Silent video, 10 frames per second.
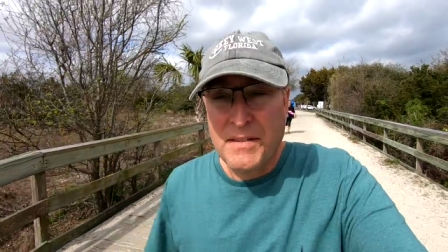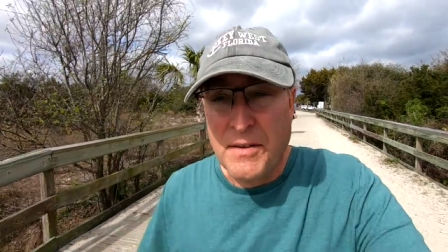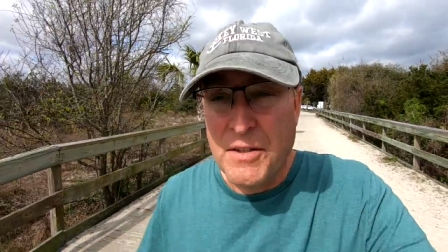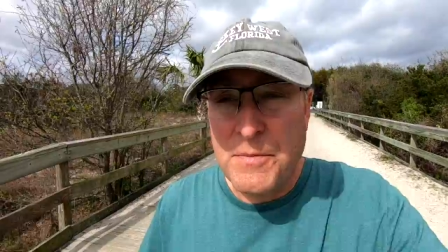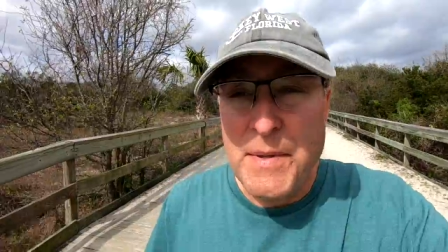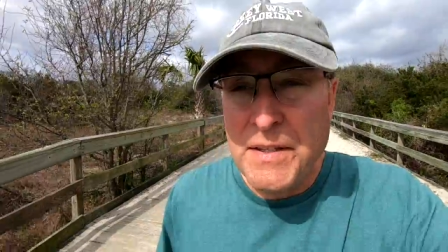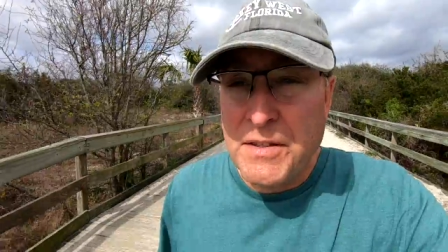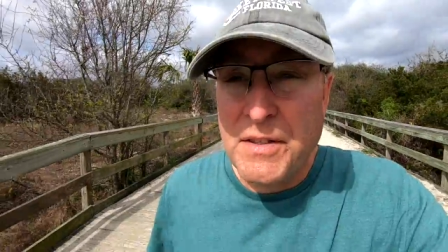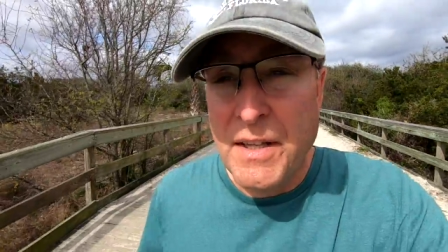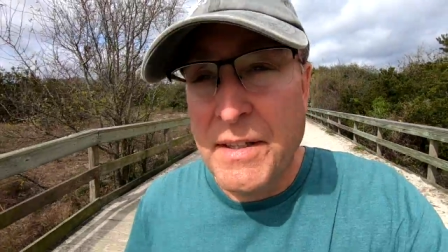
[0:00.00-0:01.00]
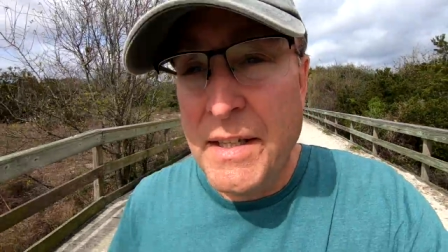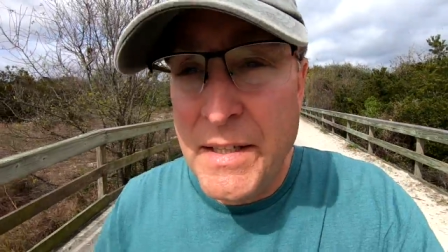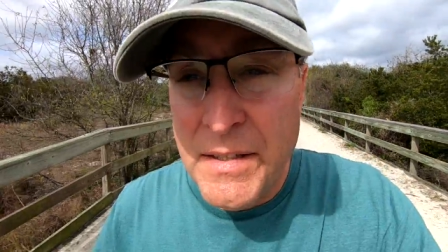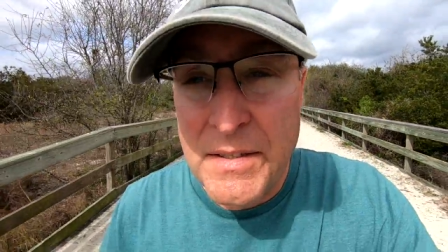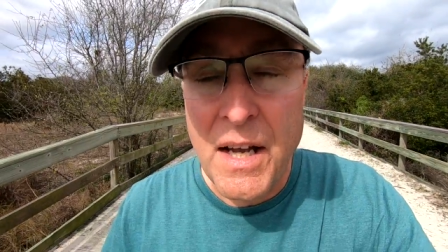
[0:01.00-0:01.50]
So this beach is on the
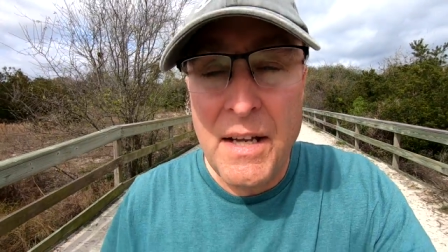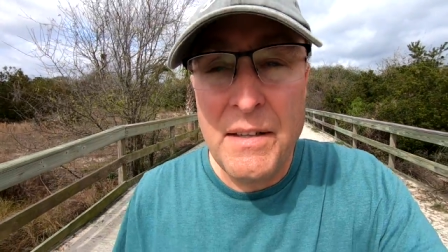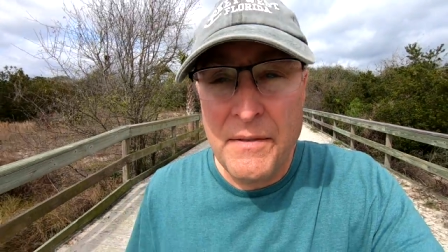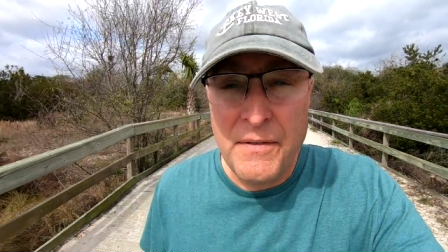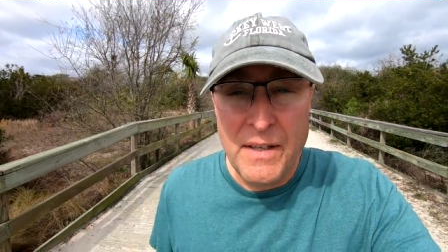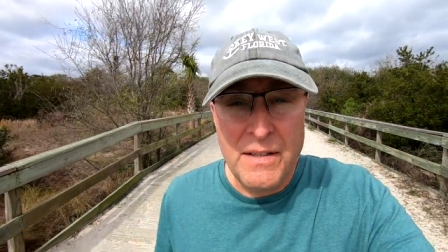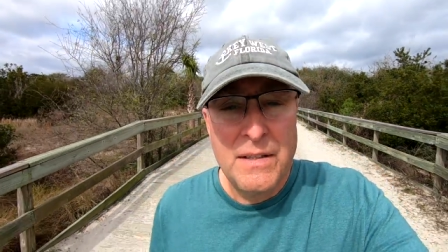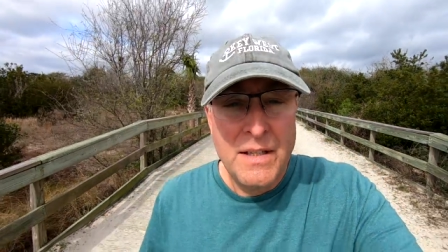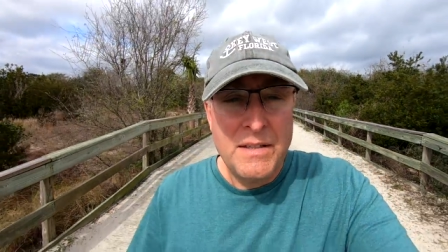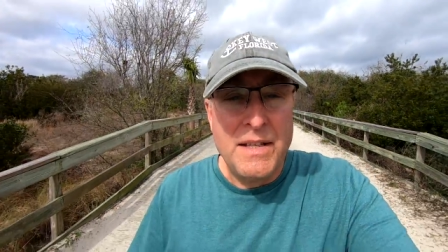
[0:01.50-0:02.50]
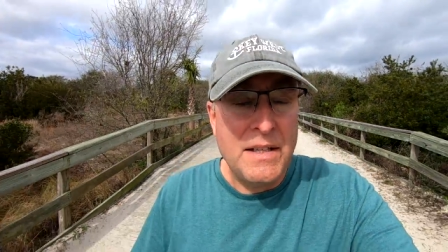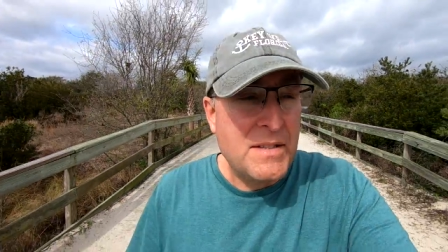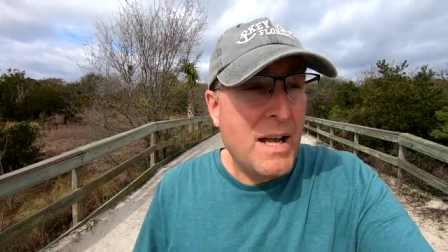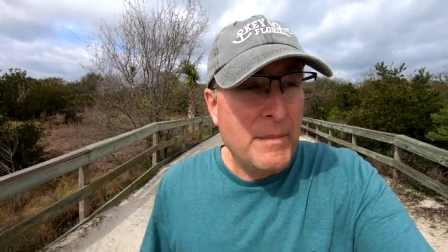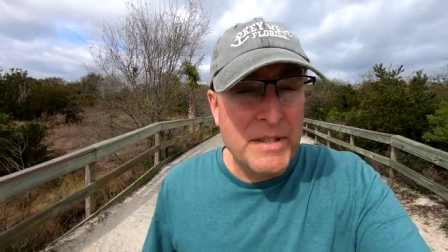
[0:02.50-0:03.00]
east side of uh, St.
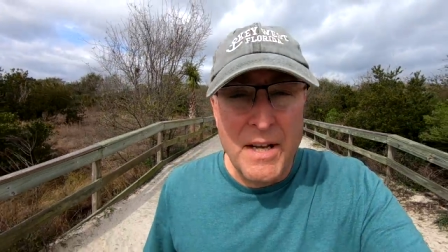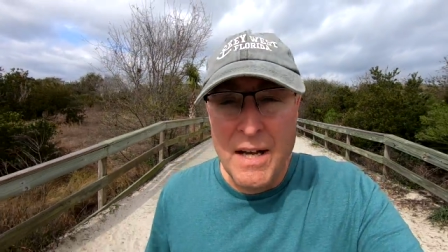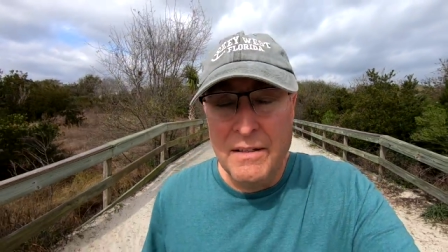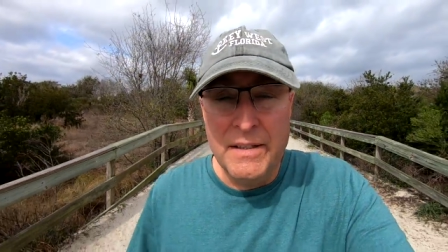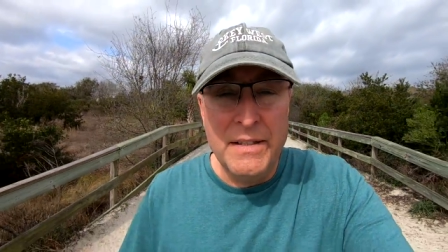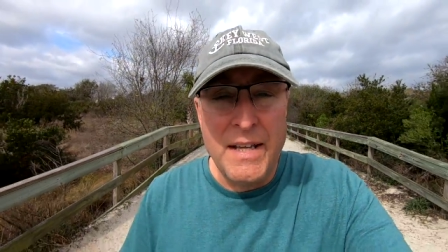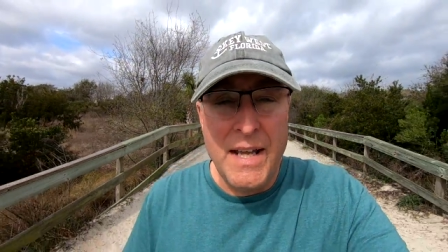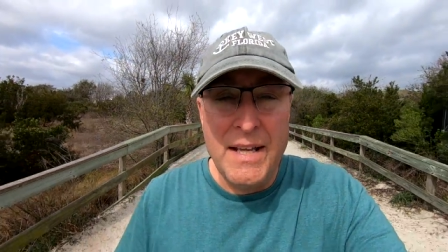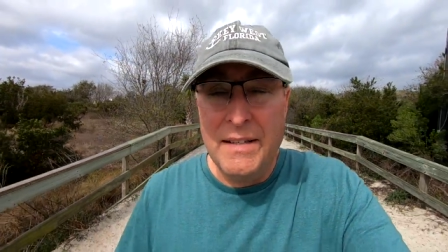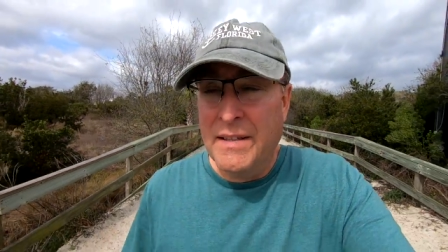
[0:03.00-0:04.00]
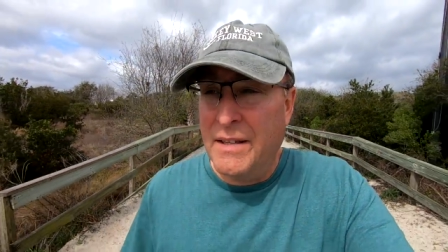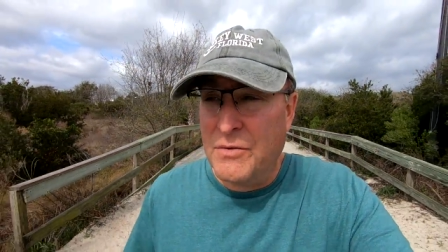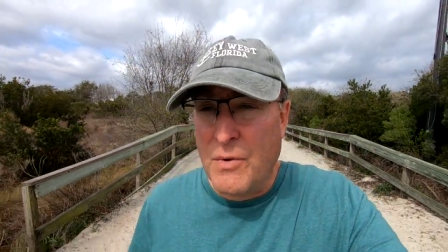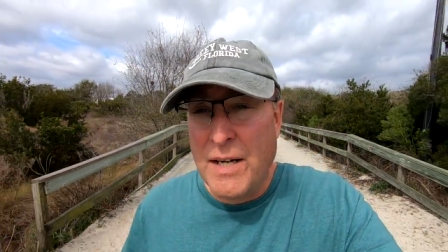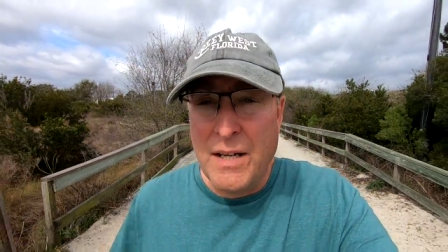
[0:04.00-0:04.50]
Simon's Island and uh,
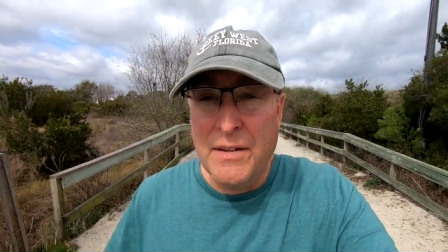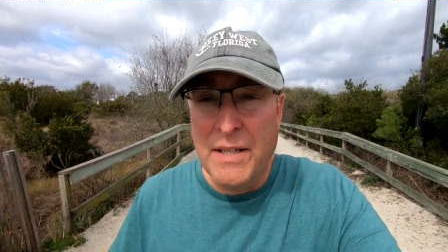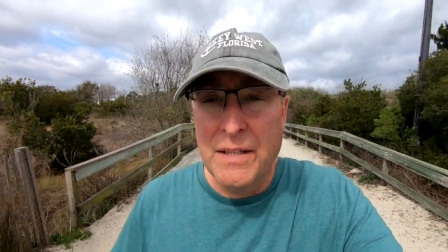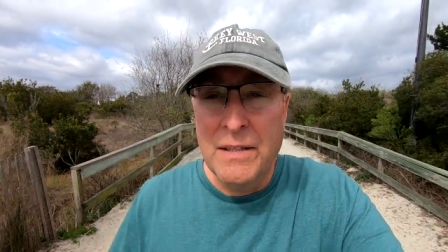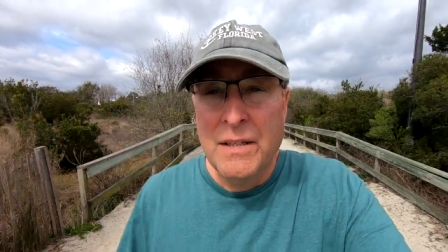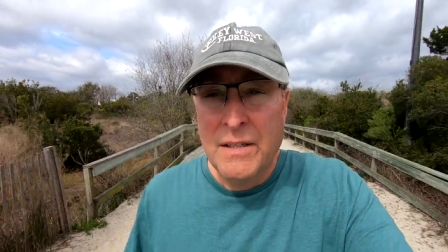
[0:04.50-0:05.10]
is right on the